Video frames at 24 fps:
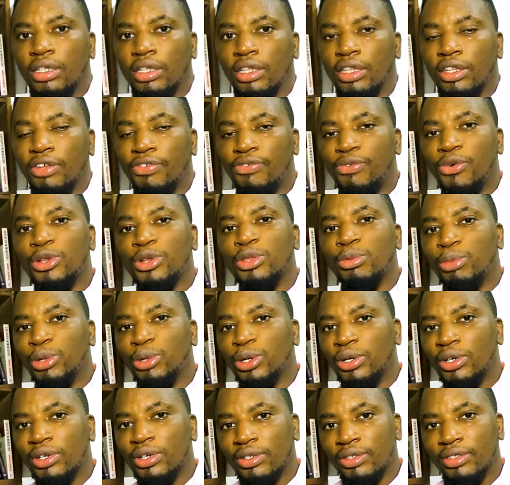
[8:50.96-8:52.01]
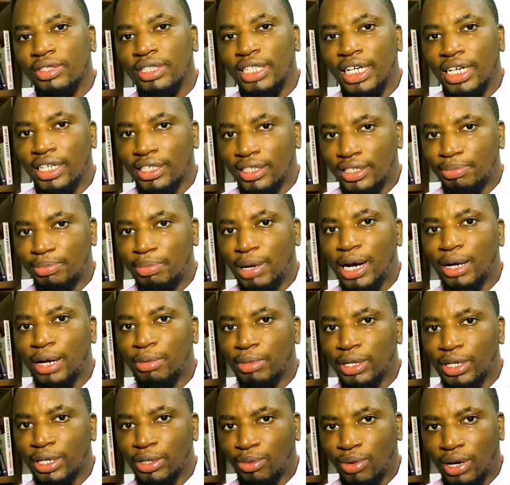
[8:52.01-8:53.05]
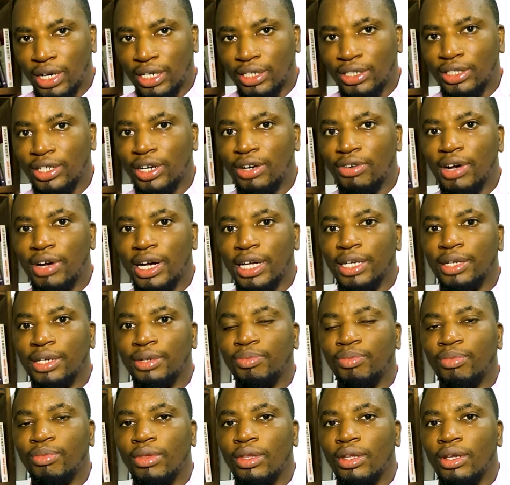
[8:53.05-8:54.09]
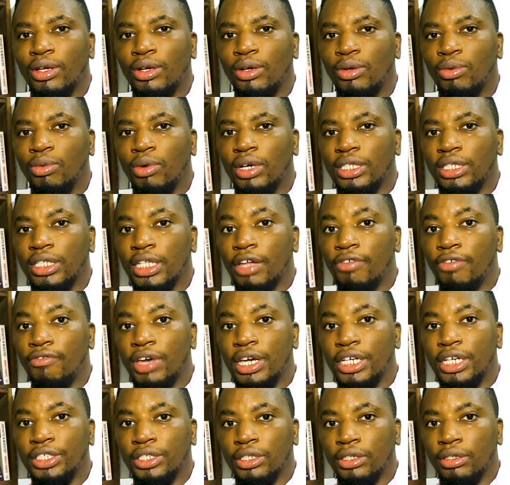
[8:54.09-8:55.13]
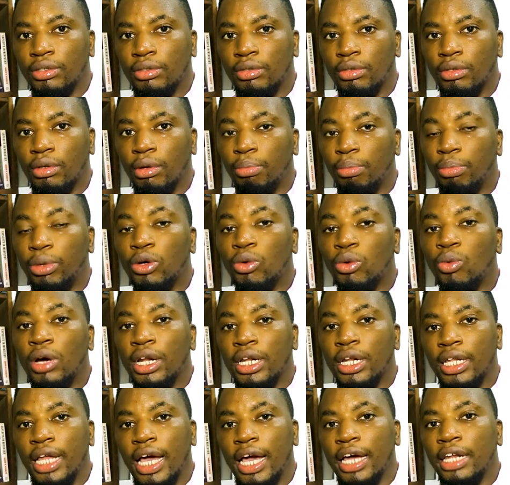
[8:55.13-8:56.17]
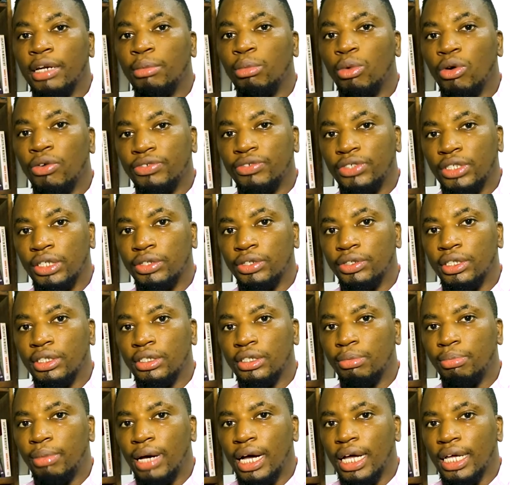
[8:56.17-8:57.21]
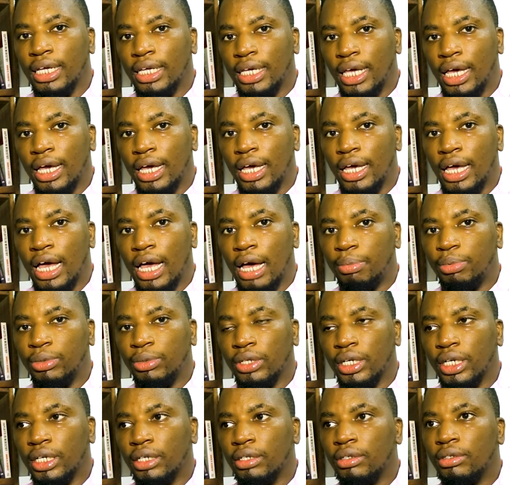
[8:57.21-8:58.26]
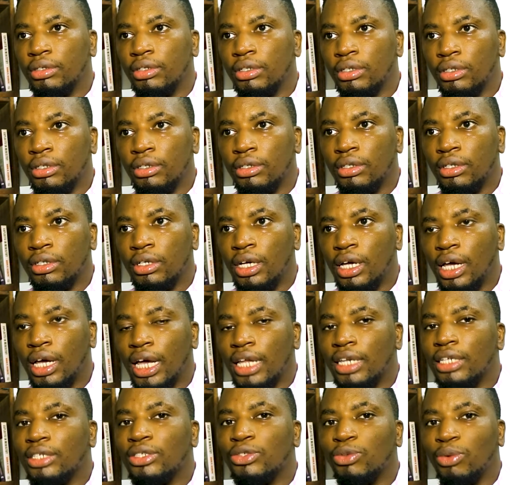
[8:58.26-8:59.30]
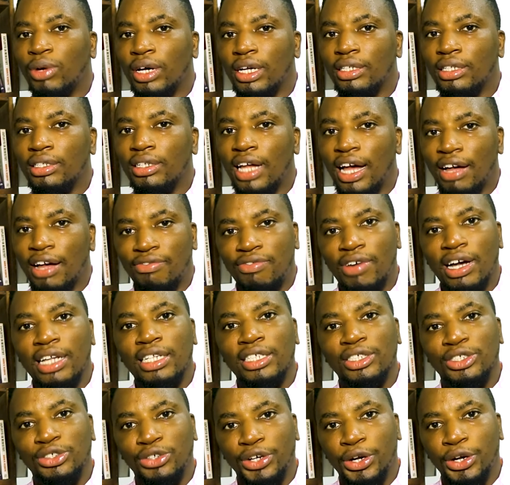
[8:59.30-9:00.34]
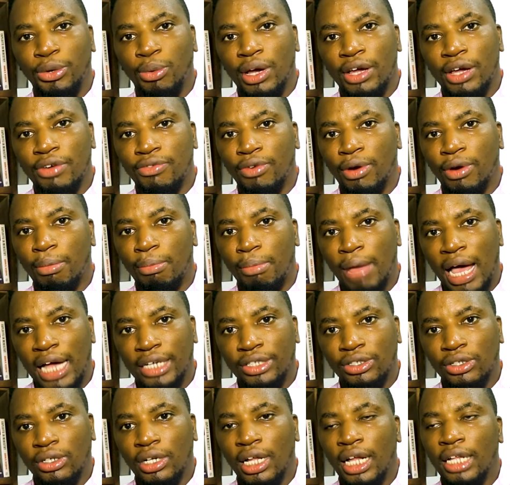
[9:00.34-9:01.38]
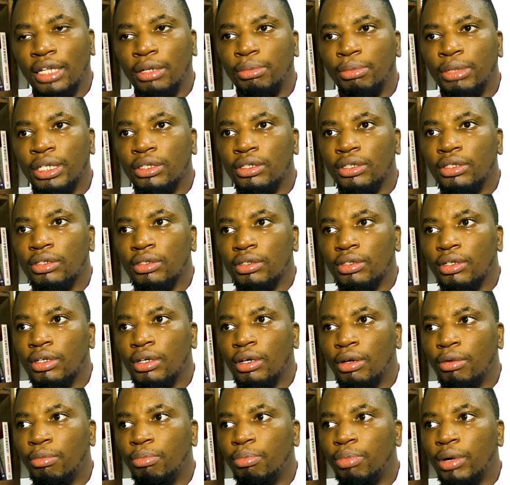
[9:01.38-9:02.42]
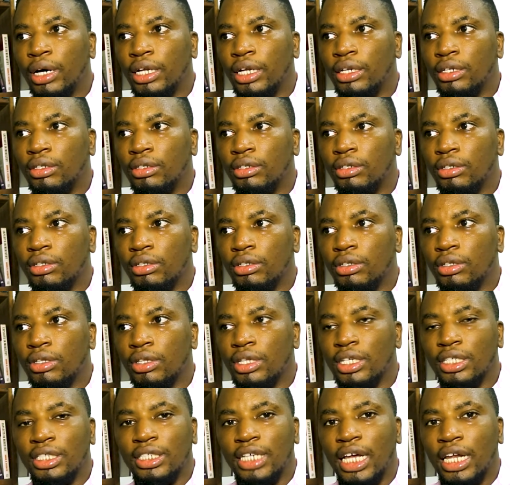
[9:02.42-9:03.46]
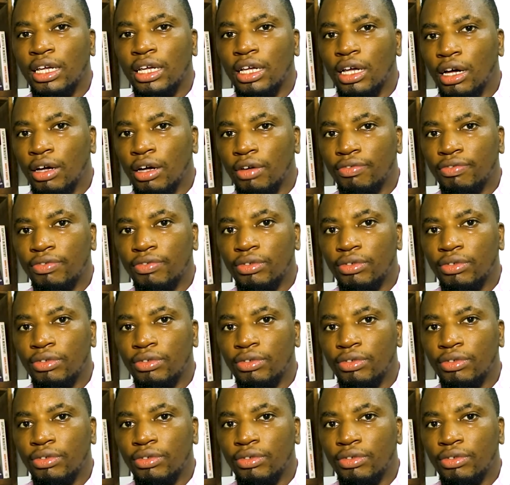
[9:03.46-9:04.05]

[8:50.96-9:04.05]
The fourth book that inspired me to want to start writing was The Invasion, book 1 in the Animorph series by K.A. Applegate. And this one, I finally strayed away from magical elements, but the setting of